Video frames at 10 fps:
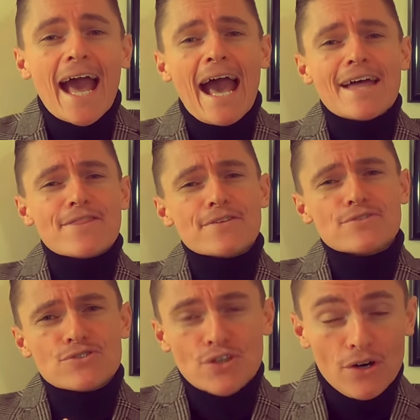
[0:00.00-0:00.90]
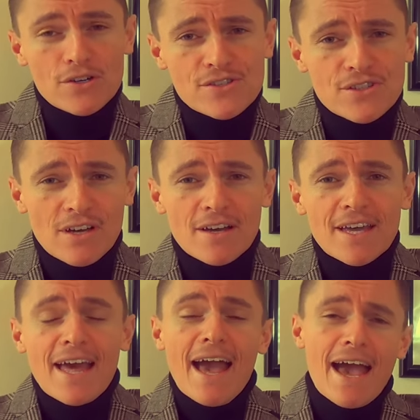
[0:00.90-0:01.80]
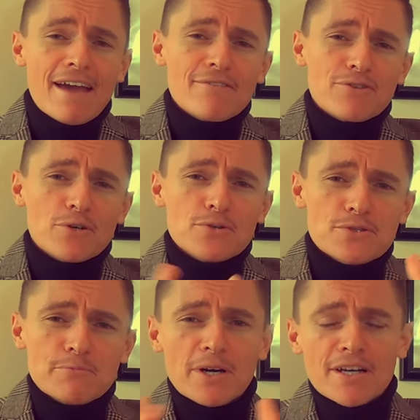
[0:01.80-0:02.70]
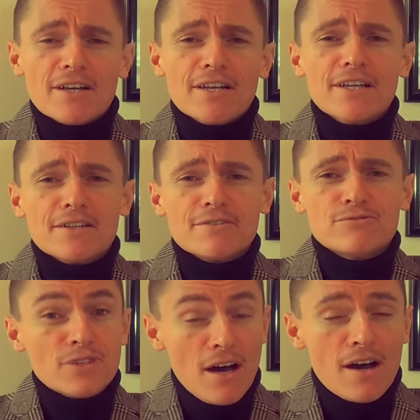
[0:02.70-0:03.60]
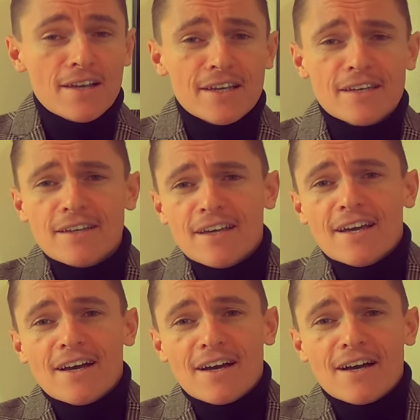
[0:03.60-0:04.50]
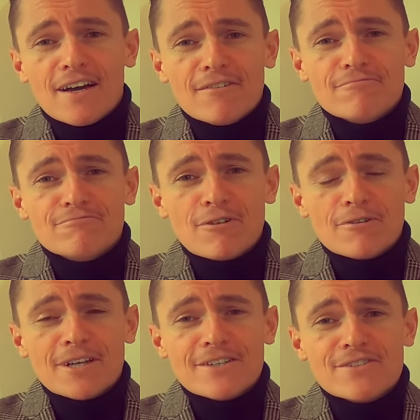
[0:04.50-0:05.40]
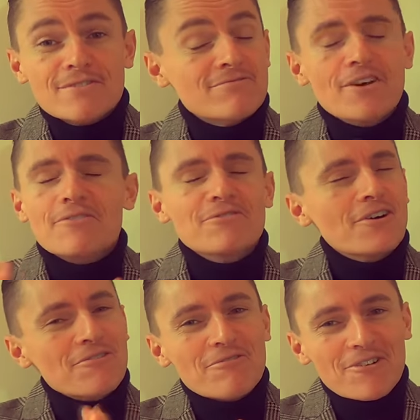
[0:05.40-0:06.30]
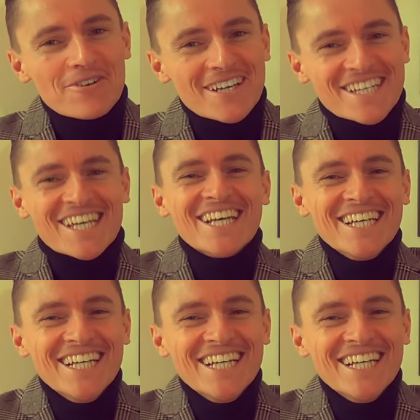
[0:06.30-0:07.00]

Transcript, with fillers: at the Doxa and, of course, my little darling. Uh, Rolex, no, not Rolex,